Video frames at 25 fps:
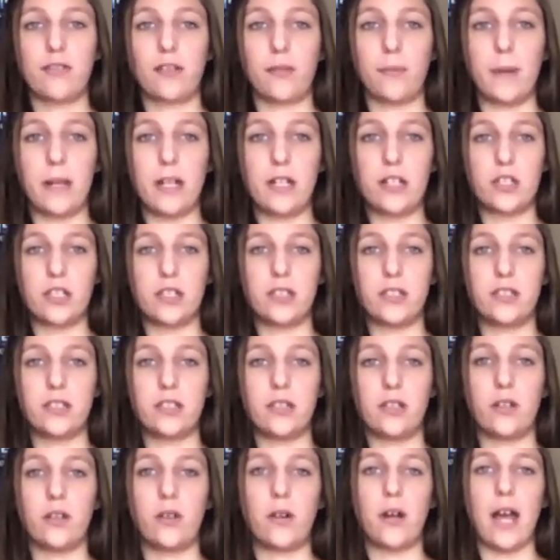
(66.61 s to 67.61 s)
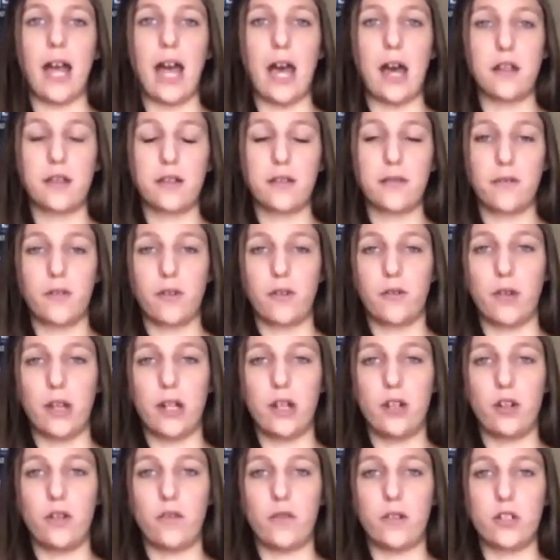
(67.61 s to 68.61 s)
for patients to ask for
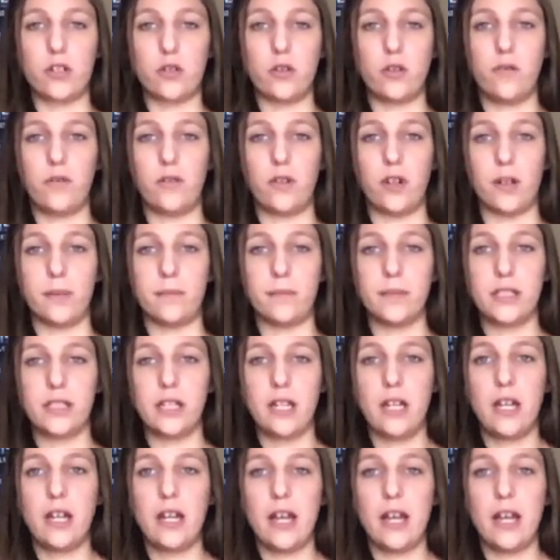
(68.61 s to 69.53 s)
written or visual forms,